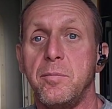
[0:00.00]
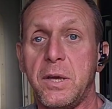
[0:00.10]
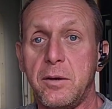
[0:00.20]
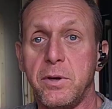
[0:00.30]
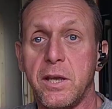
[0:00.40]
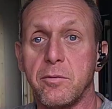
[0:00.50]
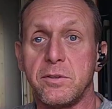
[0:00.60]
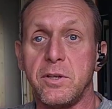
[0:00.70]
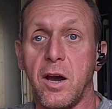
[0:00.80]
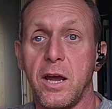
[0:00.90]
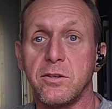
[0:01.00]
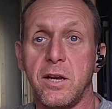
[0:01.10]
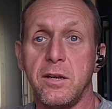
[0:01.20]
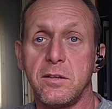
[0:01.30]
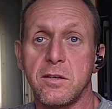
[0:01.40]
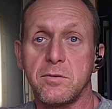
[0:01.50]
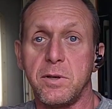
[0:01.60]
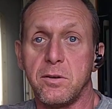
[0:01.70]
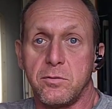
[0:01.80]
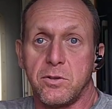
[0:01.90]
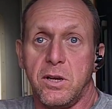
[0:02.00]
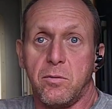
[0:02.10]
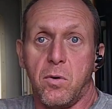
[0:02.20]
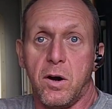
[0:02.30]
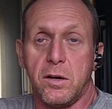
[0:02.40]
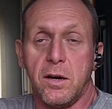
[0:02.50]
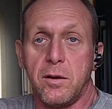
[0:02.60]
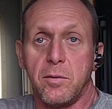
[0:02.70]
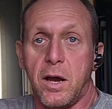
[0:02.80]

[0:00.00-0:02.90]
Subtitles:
B, we get dehydrated because we don't drink water.